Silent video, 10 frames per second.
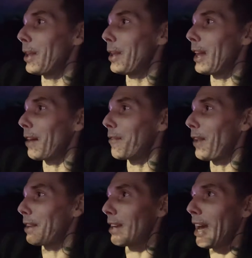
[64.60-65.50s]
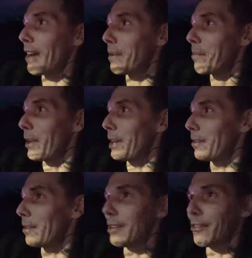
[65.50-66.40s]
like affected everybody,
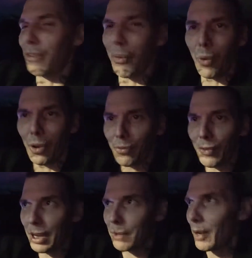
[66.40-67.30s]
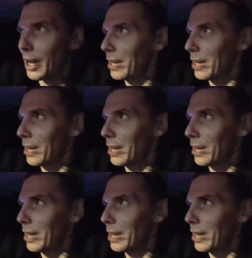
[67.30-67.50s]
dude, in just the worst fucking way.